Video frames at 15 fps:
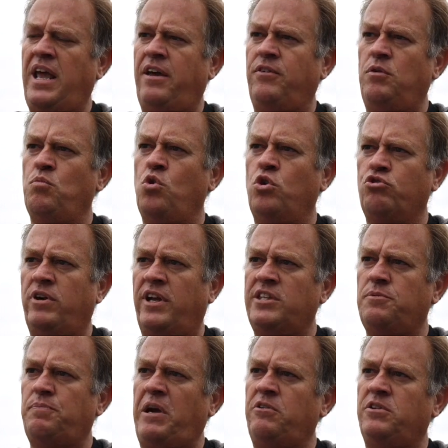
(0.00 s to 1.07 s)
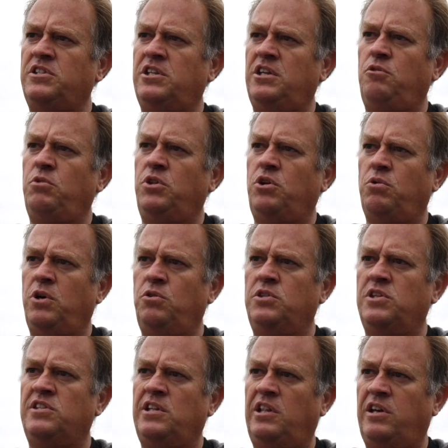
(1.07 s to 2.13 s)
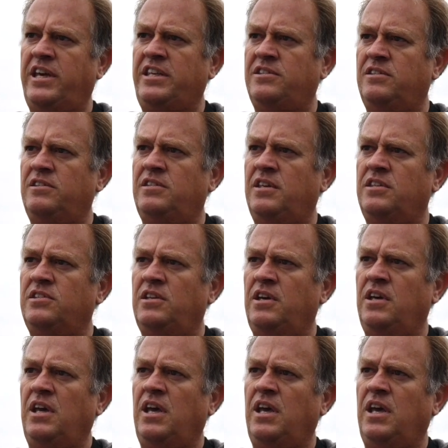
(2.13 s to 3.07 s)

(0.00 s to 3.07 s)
having more transparency with quotas and licenses,